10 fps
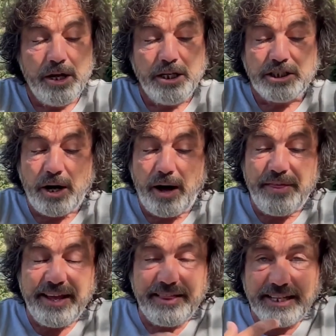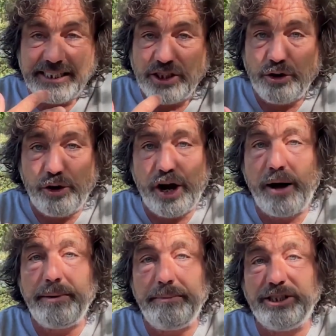So I think this is your
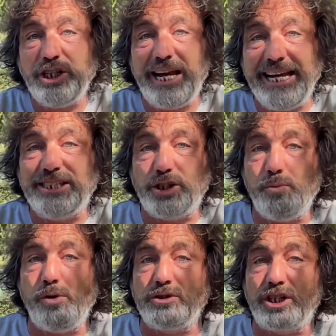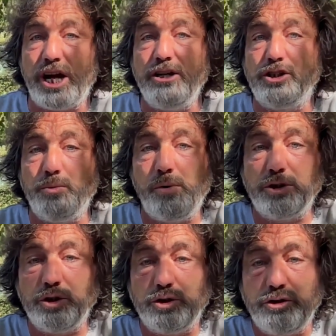karmic mission is towards go
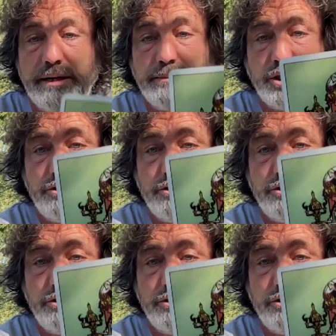towards your dreams and